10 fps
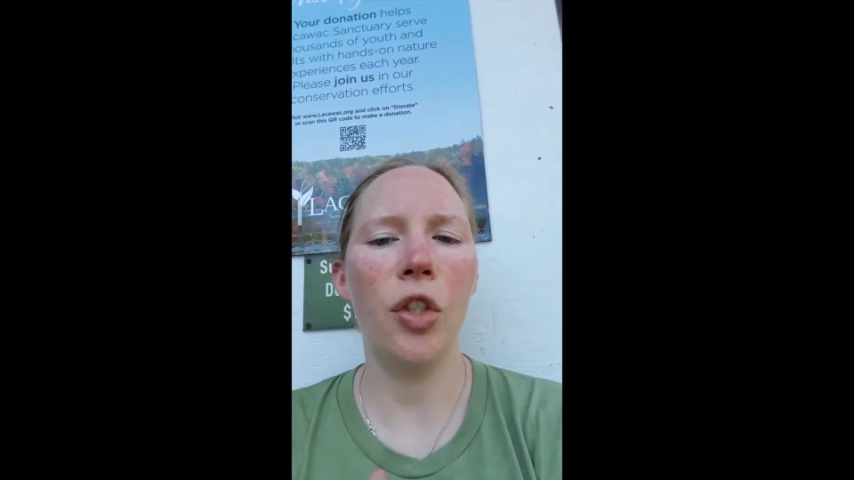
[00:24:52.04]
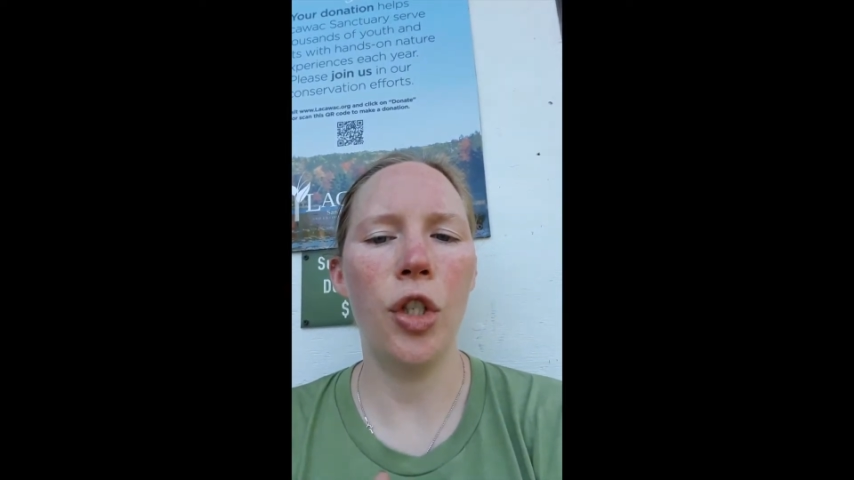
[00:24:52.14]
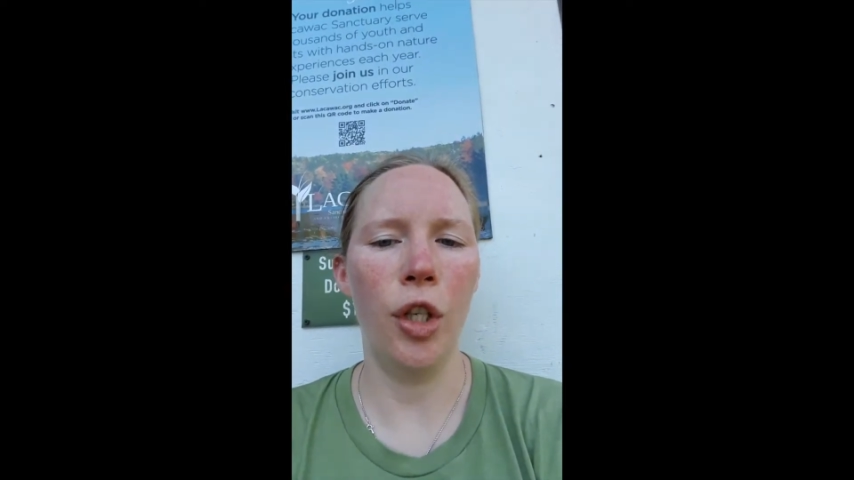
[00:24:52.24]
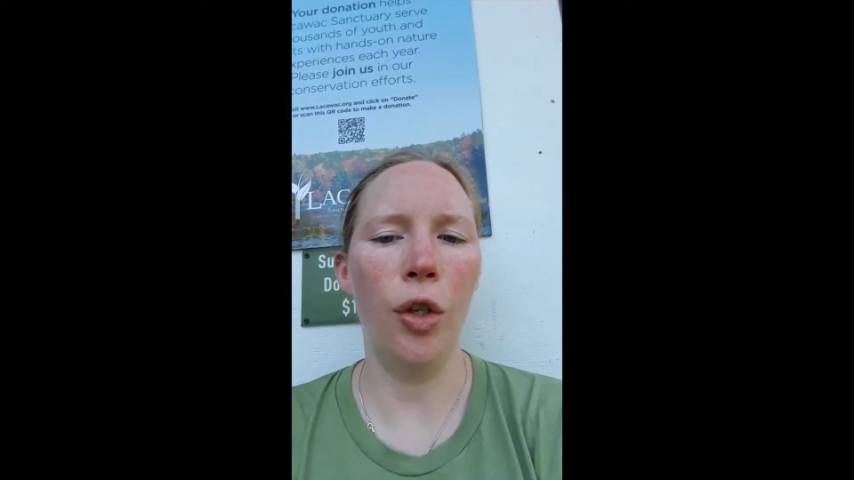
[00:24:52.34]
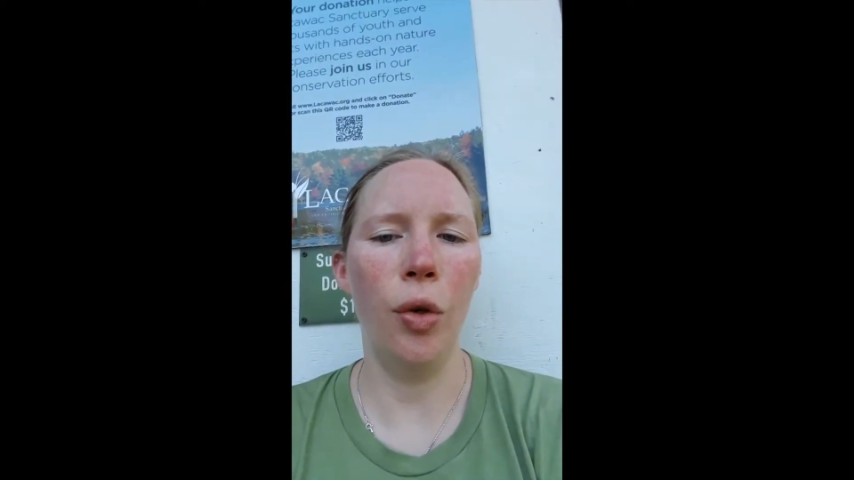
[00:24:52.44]

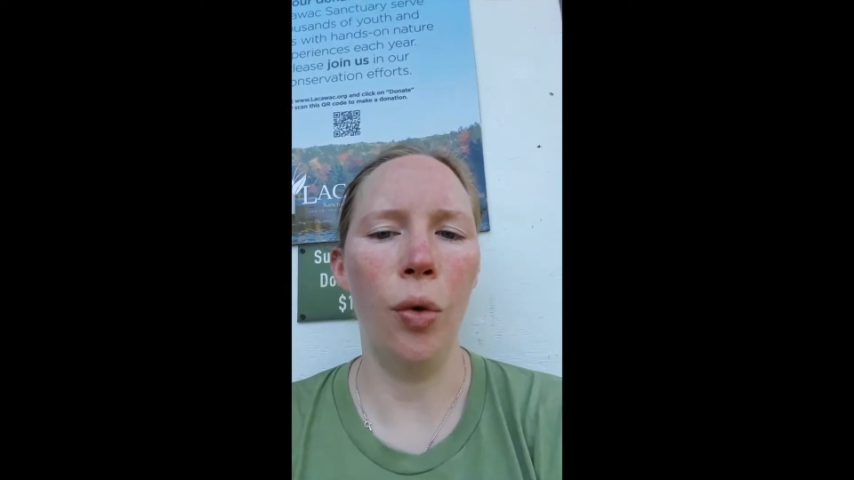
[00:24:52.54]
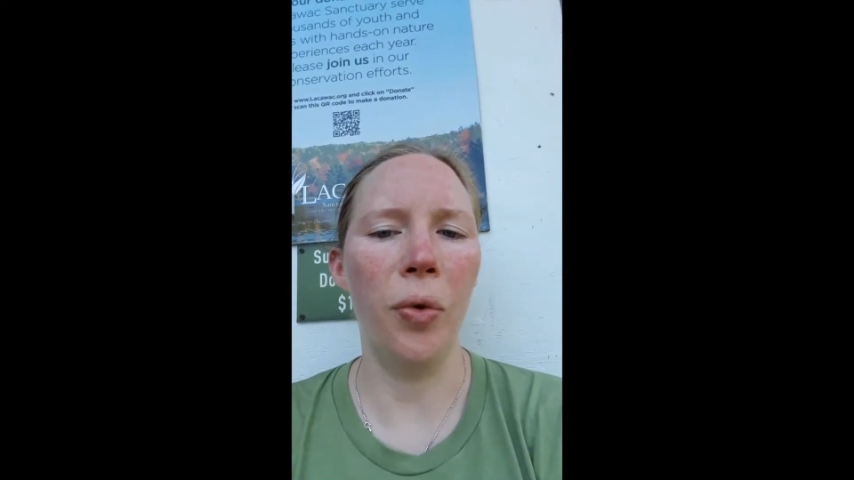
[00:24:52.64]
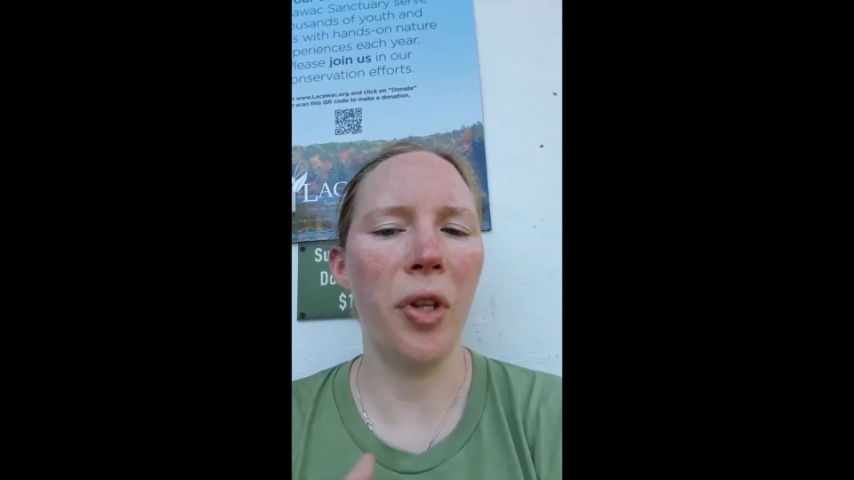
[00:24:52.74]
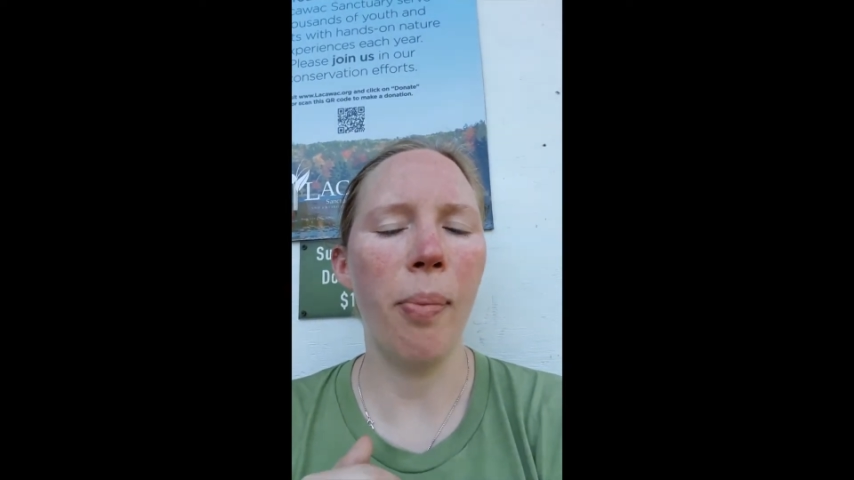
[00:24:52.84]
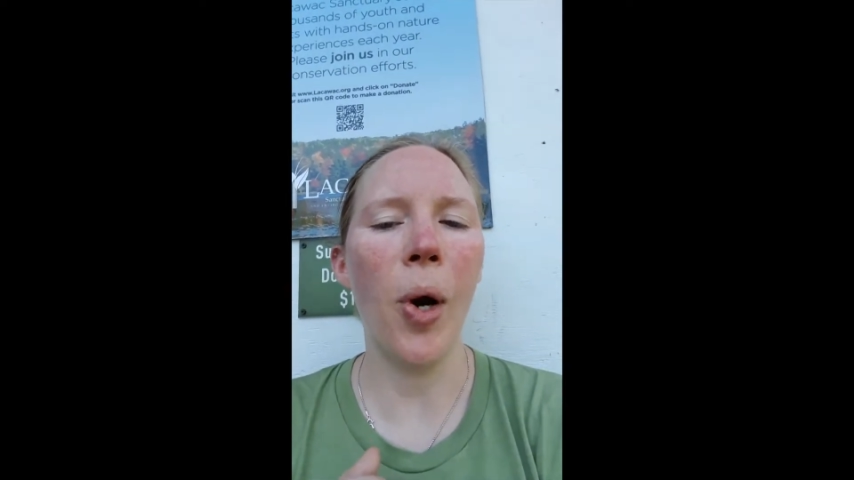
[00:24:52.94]

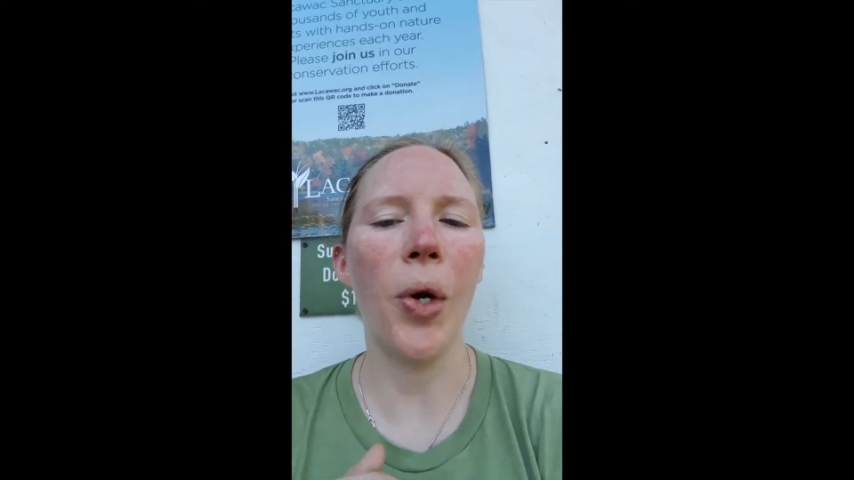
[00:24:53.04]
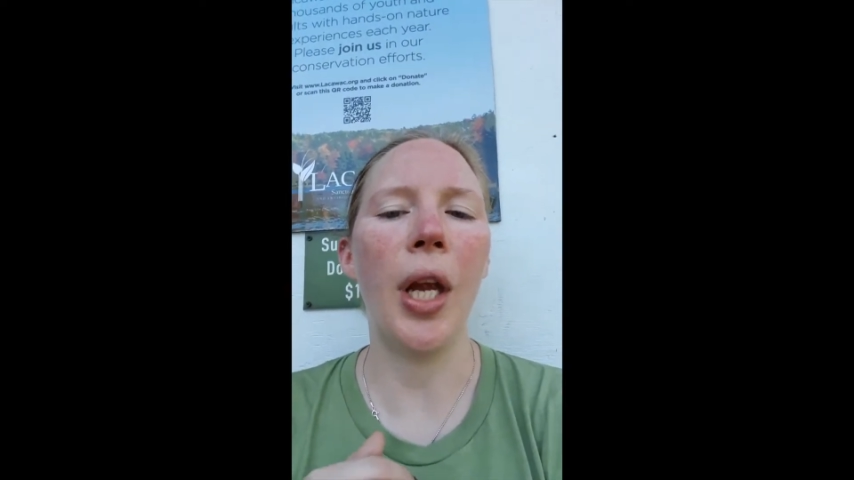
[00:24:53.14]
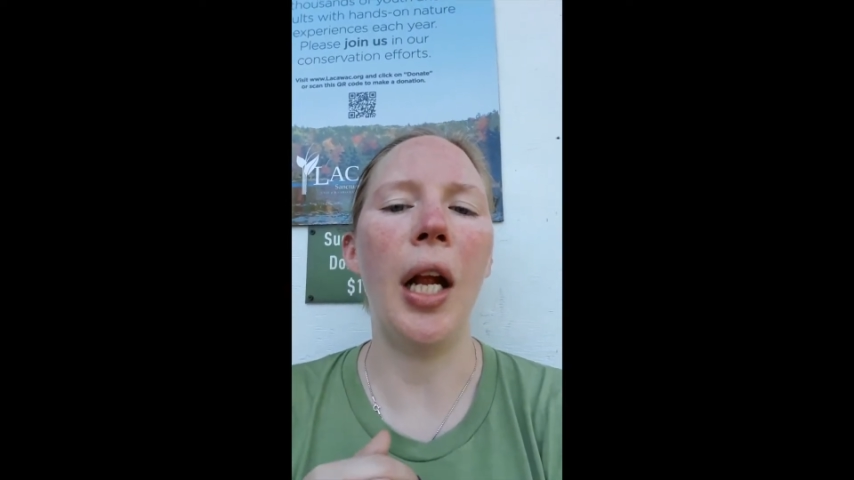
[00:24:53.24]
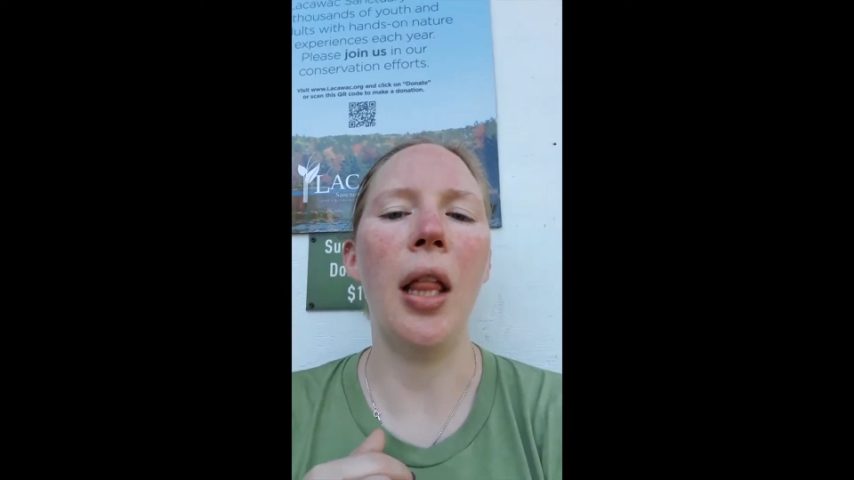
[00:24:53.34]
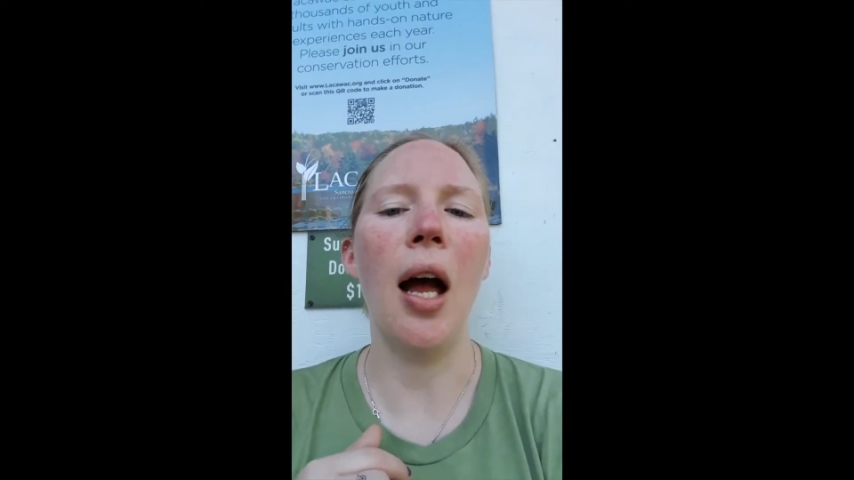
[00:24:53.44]
to the
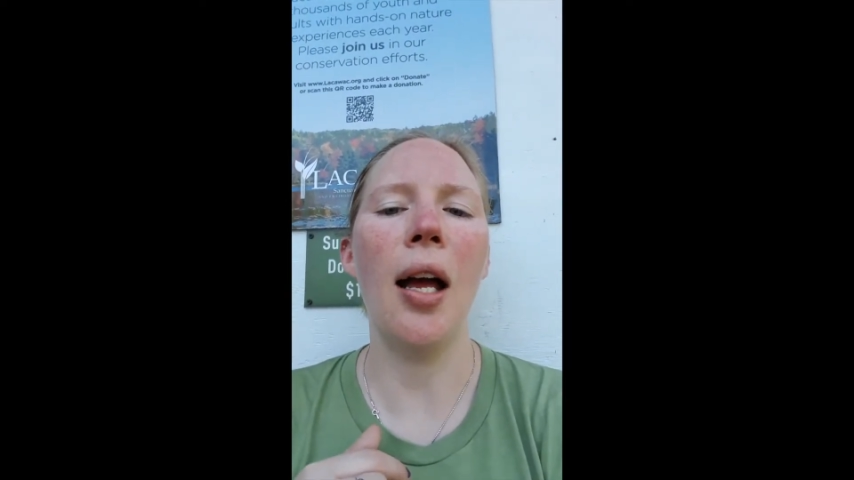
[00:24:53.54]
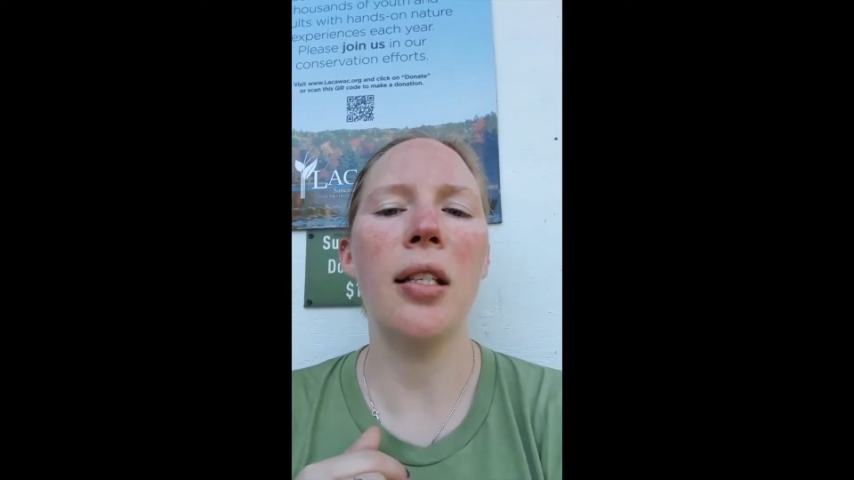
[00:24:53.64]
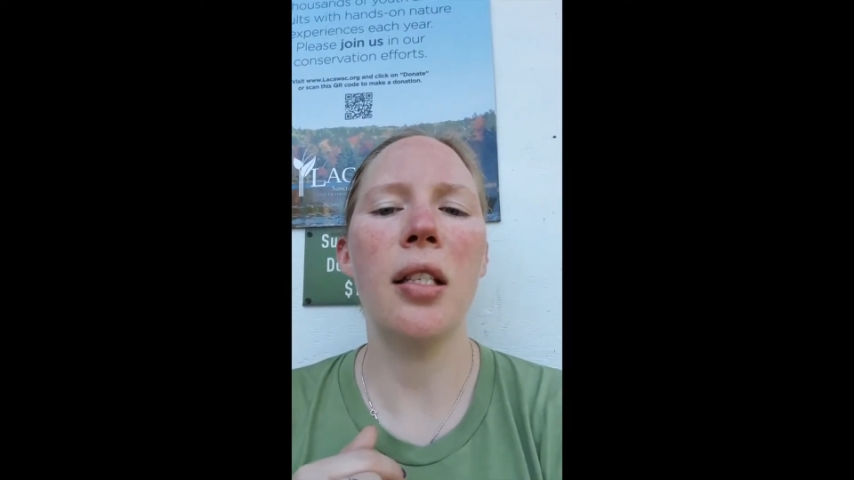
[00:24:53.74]
parking lot.